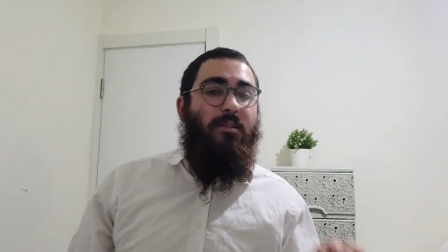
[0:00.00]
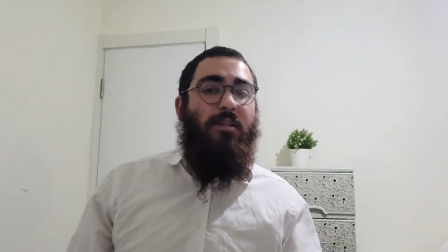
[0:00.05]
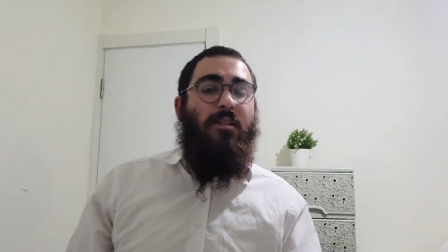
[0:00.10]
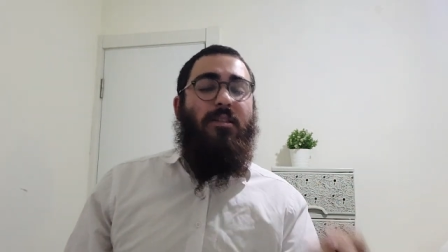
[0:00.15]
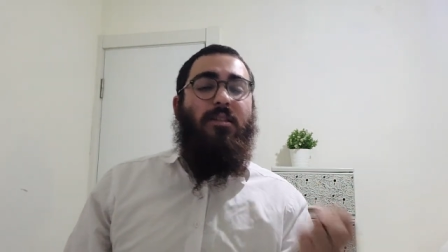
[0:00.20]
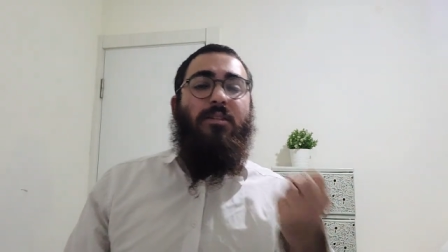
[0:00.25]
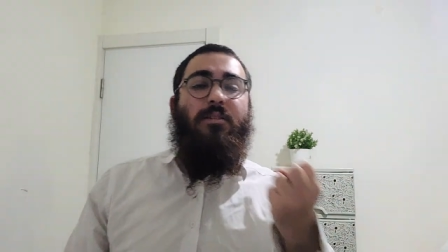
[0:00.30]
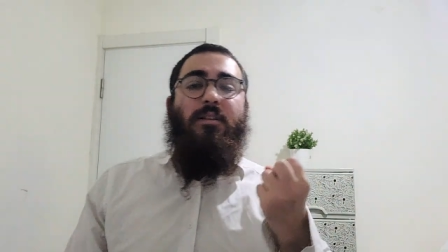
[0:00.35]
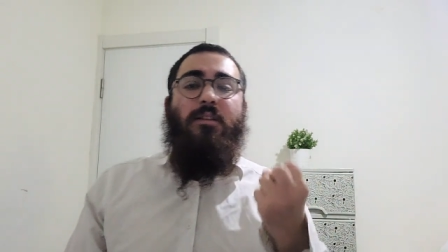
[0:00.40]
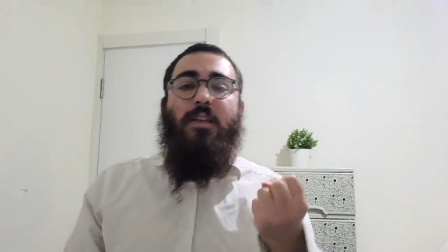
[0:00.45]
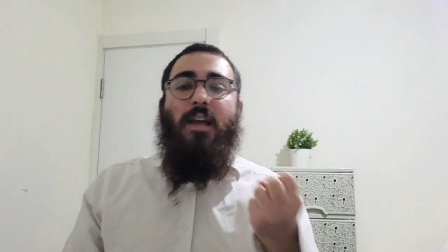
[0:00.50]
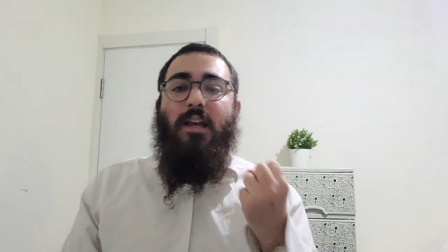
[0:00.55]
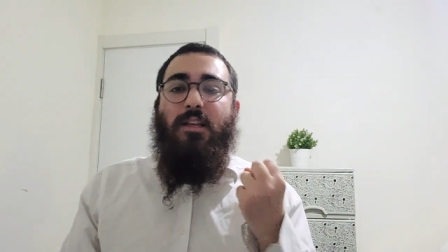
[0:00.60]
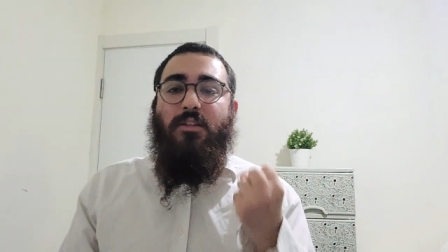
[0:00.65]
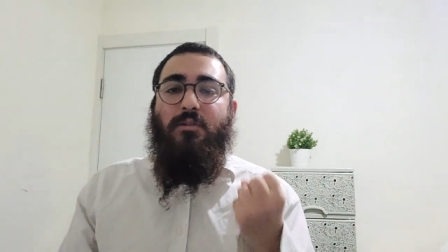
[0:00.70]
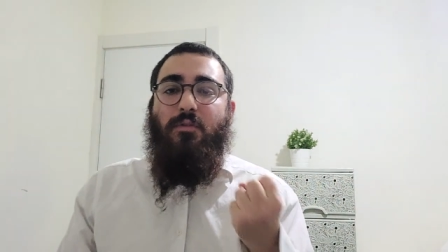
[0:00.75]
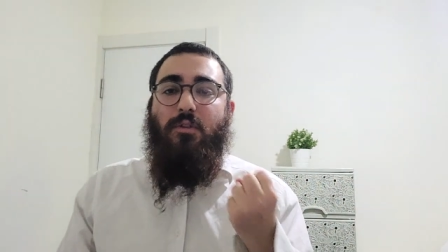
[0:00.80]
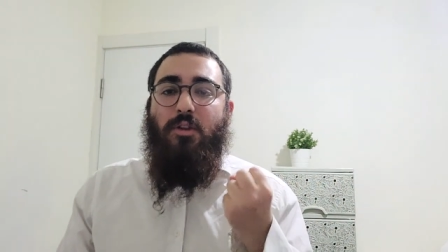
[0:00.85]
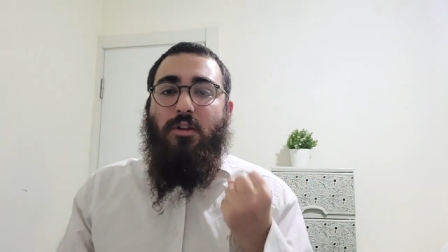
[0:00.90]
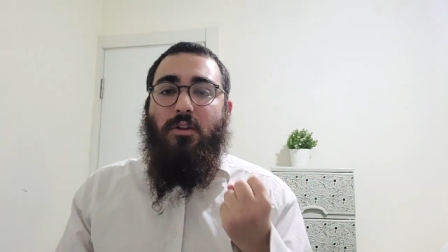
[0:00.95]
This is a
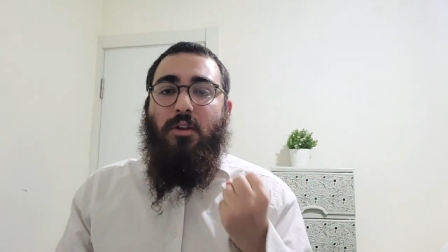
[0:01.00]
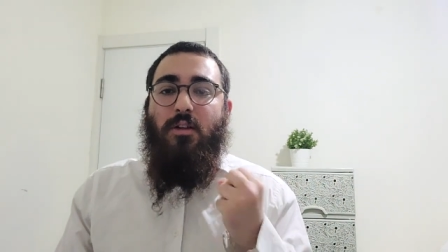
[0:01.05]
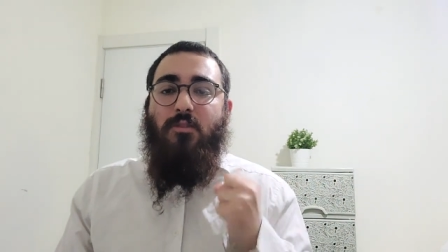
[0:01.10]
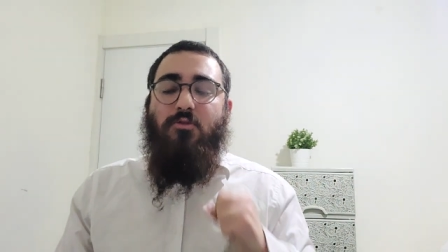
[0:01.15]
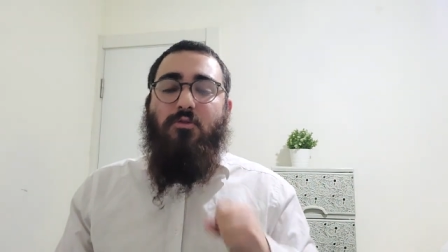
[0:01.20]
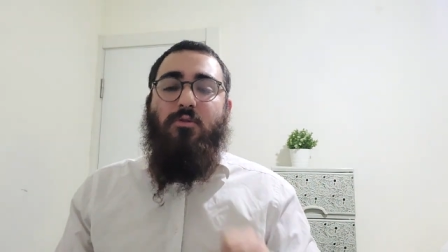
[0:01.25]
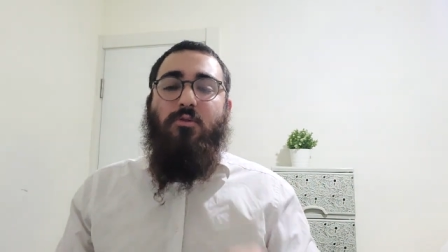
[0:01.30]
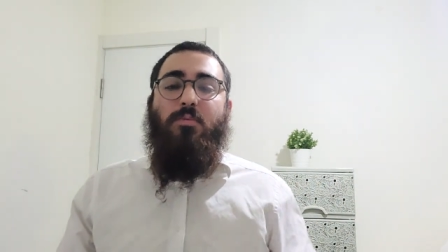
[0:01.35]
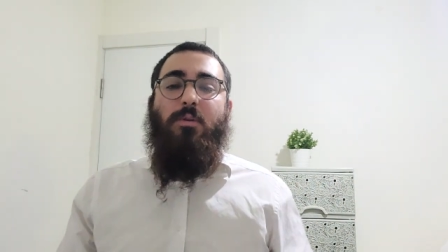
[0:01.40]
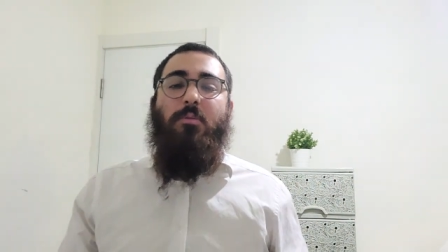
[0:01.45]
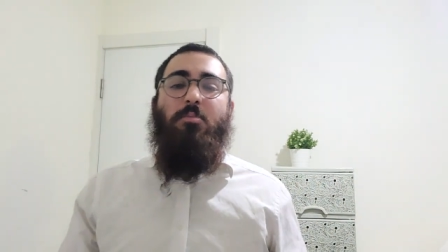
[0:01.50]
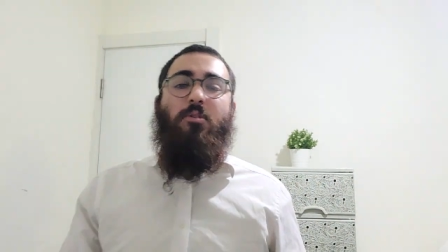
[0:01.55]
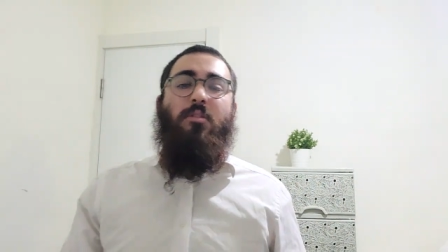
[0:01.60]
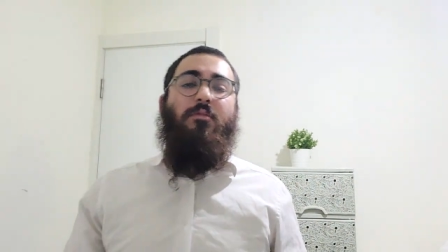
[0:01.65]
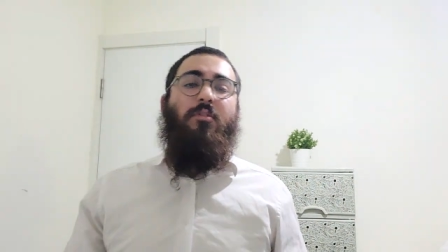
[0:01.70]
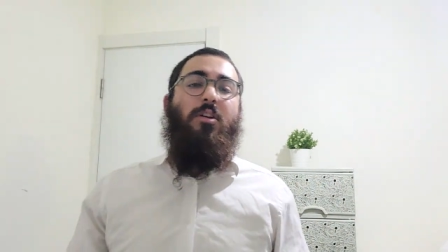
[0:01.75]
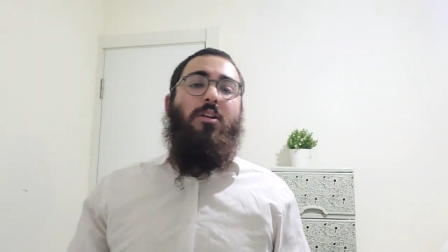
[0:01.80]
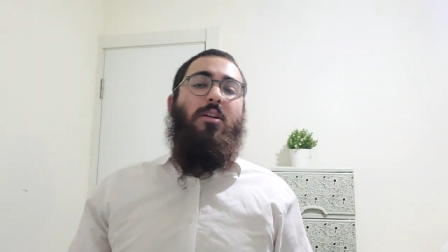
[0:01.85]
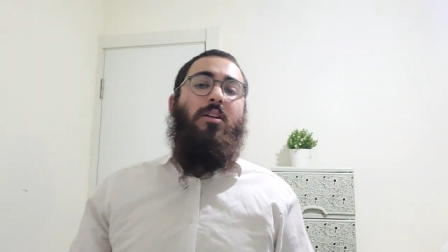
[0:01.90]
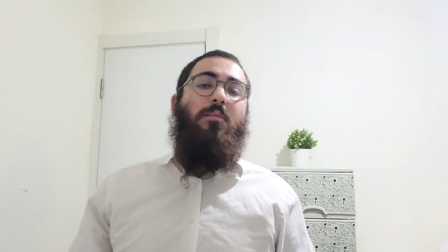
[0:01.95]
test for the non-Jewish people
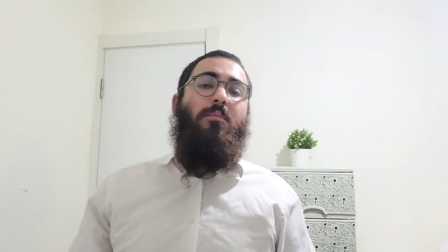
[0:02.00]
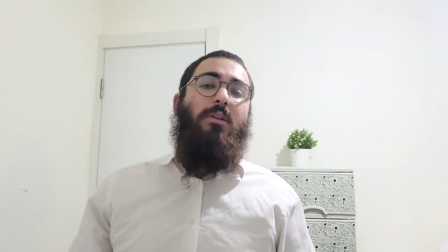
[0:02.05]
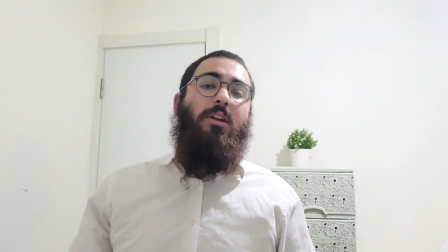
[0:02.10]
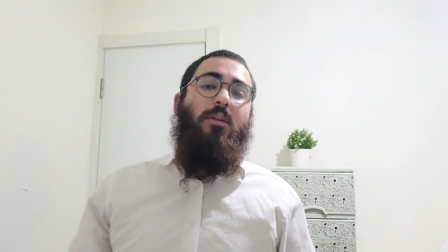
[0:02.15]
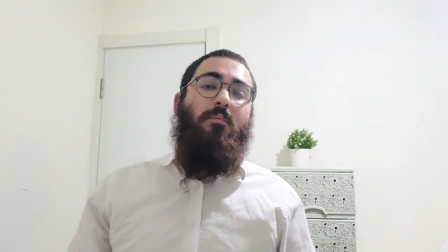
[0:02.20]
if they're going to be